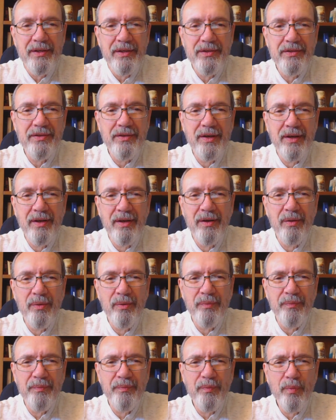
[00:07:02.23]

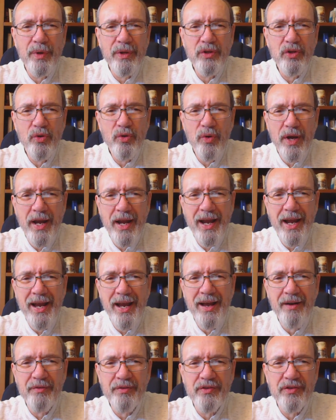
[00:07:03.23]
So when you
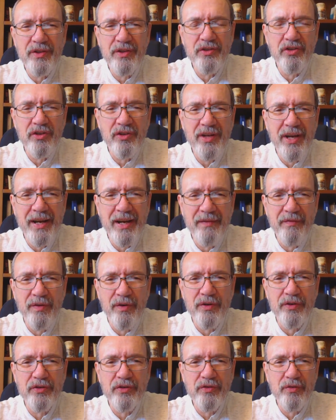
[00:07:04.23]
have such a
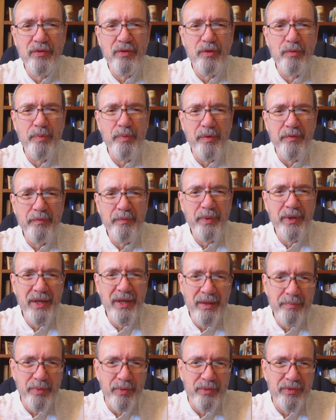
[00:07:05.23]
diverse group of
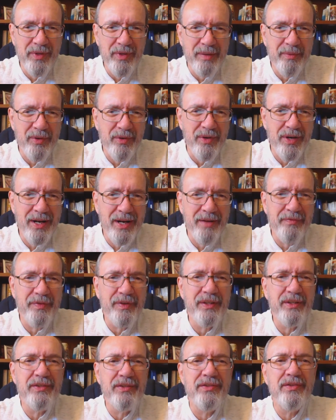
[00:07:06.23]
people,
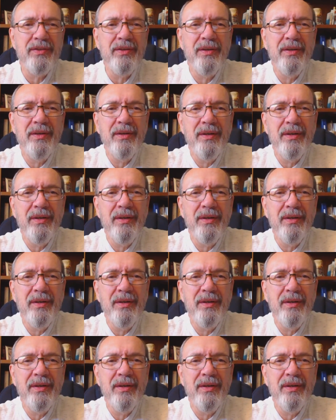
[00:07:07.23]
demographics